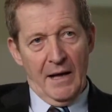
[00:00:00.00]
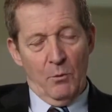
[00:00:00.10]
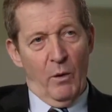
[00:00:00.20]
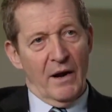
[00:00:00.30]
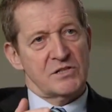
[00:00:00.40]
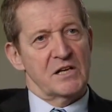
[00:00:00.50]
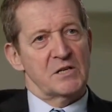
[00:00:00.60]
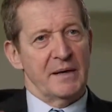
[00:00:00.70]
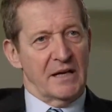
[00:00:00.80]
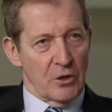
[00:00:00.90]
When I say
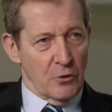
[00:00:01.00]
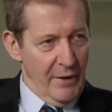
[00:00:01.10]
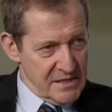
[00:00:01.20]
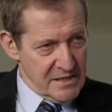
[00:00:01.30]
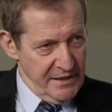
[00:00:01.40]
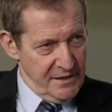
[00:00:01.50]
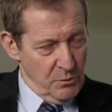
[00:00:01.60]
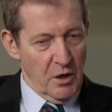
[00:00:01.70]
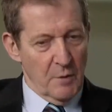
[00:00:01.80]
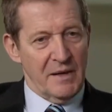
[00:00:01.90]
it's been corrected,
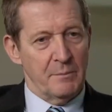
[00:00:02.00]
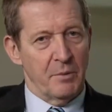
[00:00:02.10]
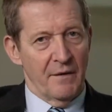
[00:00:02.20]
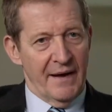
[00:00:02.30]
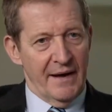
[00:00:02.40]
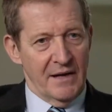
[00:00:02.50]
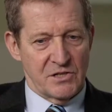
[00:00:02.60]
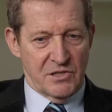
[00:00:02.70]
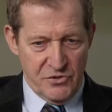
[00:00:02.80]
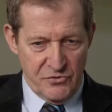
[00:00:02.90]
what I mean by that
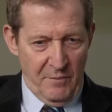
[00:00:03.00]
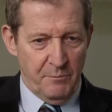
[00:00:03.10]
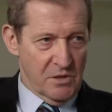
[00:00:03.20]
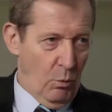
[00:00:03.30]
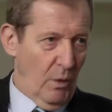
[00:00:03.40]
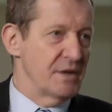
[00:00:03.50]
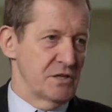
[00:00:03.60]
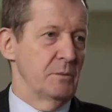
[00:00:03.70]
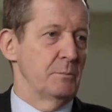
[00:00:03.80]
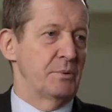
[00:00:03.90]
is that Trump is a
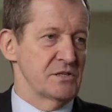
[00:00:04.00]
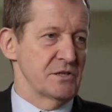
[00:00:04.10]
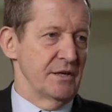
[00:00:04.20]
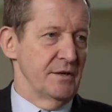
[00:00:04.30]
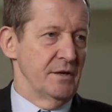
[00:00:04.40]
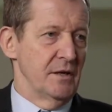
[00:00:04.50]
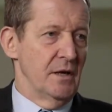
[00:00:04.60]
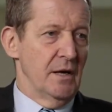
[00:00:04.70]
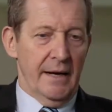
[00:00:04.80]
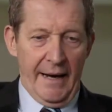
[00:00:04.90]
one-term president
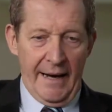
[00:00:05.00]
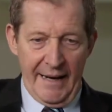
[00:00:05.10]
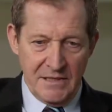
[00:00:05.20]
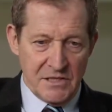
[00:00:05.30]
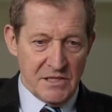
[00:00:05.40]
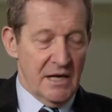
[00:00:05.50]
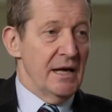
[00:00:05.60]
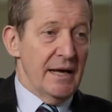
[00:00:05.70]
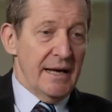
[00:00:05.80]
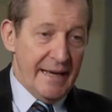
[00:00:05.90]
and
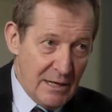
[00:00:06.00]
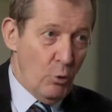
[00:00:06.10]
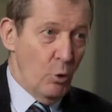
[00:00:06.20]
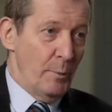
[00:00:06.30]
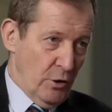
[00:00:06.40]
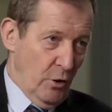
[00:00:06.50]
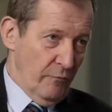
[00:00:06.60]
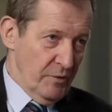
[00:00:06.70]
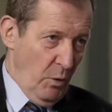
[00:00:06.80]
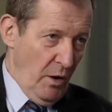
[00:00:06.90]
he will be gone
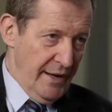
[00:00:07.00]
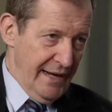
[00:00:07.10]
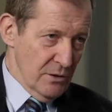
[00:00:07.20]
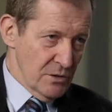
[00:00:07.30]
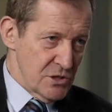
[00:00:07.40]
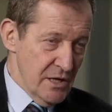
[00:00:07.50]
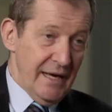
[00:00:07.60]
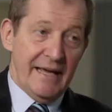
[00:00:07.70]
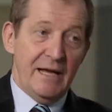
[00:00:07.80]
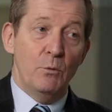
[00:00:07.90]
from the White House.
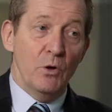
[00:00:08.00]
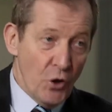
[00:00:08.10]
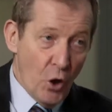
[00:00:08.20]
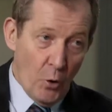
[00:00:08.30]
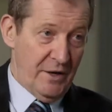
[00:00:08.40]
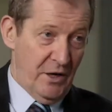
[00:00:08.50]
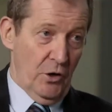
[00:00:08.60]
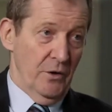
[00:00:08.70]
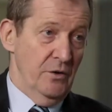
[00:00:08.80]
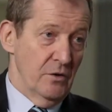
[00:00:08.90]
He will not be
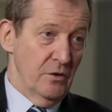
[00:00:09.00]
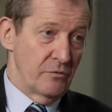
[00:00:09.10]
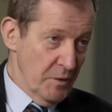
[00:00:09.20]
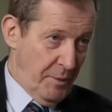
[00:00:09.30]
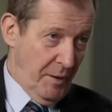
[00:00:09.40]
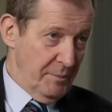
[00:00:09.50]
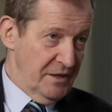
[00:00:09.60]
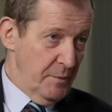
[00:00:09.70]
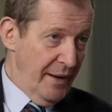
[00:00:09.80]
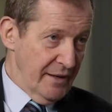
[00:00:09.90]
gone from the public
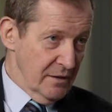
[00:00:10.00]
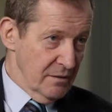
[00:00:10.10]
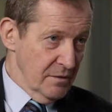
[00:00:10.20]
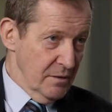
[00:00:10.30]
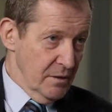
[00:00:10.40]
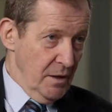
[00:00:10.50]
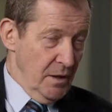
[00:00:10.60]
debate. Politics.